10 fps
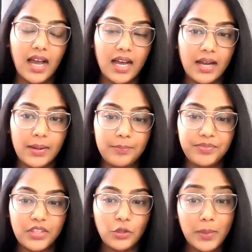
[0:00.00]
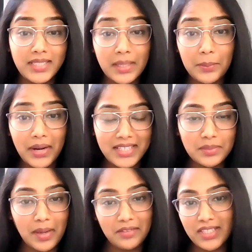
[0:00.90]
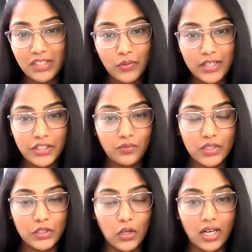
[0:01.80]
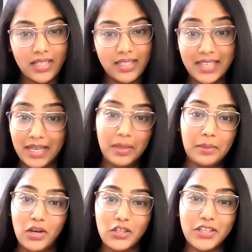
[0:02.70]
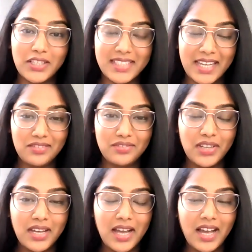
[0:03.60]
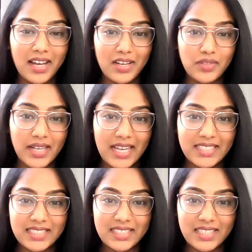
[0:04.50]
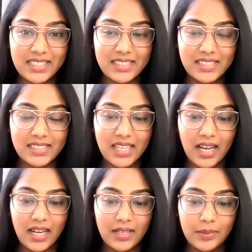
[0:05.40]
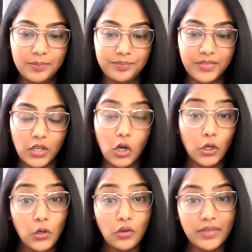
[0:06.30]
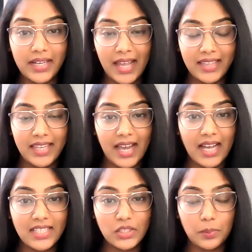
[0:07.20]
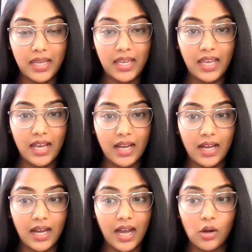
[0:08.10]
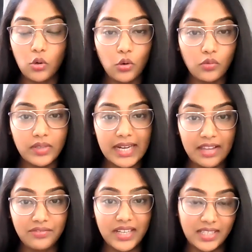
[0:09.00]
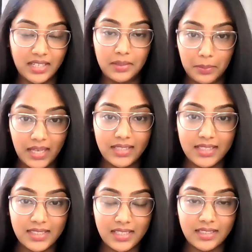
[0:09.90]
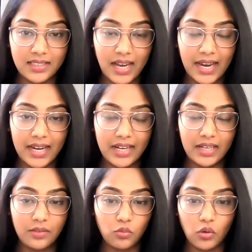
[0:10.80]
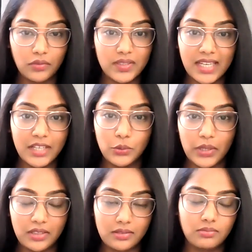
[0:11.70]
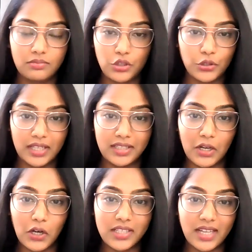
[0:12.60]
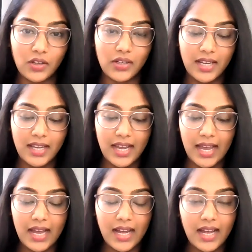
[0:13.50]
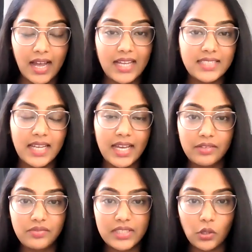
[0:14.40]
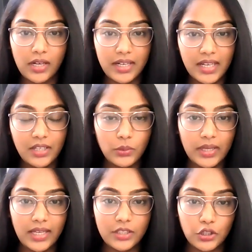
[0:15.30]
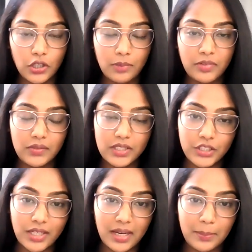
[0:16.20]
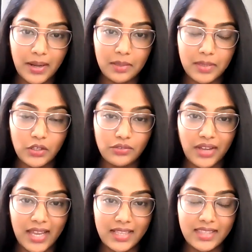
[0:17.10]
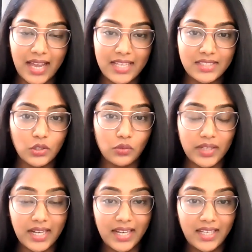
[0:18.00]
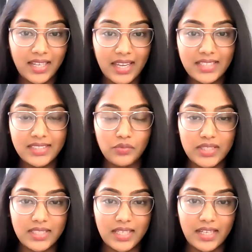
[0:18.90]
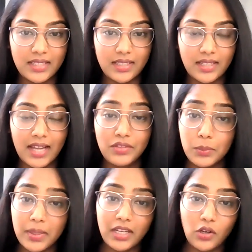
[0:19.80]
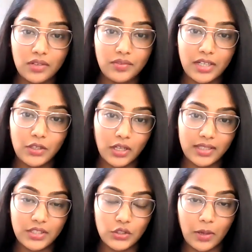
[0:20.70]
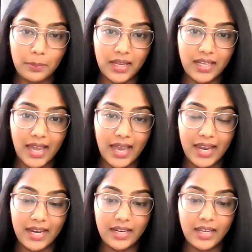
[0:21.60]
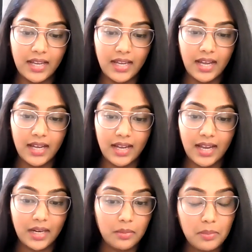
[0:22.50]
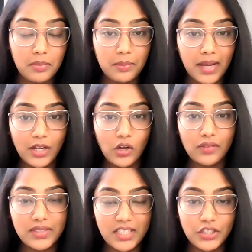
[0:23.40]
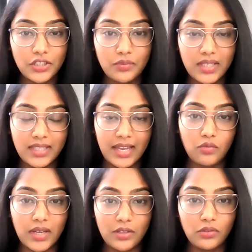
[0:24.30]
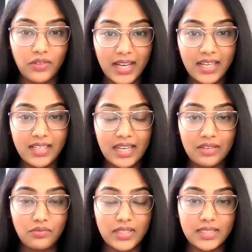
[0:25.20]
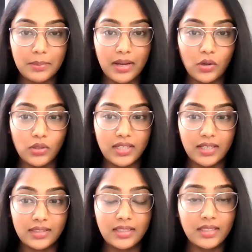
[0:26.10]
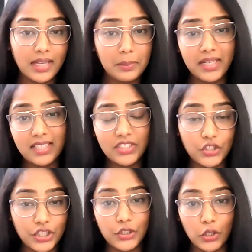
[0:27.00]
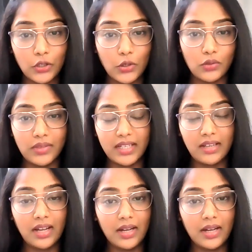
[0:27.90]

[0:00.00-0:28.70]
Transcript: To my surprise, my first question was not tell me about yourself, whereas it is on COVID. And they asked me how COVID affected me this year and what was I doing during the lockdown. As I was already doing a job with Virginia Department of Health as COVID-19 case investigator, I was pretty confident on this topic. And I remember my conversation with NYU faculty was about 30 minutes just on COVID.